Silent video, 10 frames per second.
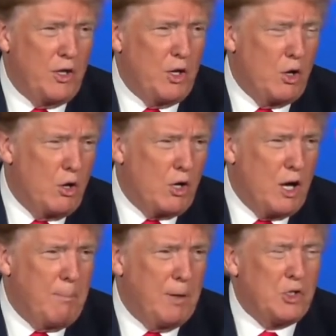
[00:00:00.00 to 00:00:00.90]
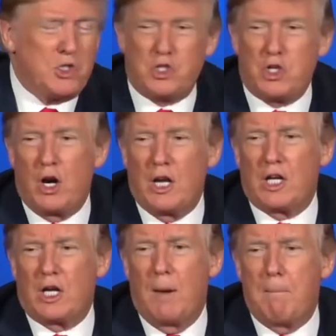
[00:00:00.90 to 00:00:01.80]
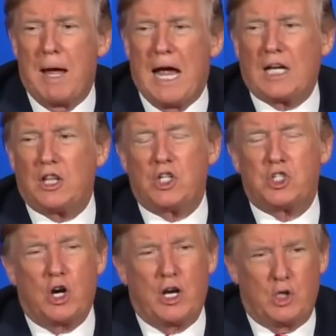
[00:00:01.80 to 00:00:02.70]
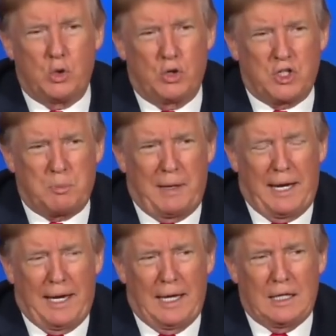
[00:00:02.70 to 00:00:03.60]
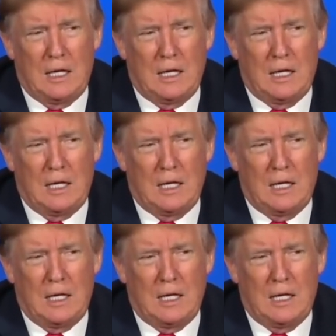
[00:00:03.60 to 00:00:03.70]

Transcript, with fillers: The auto companies are starting to come back. They're starting to expand.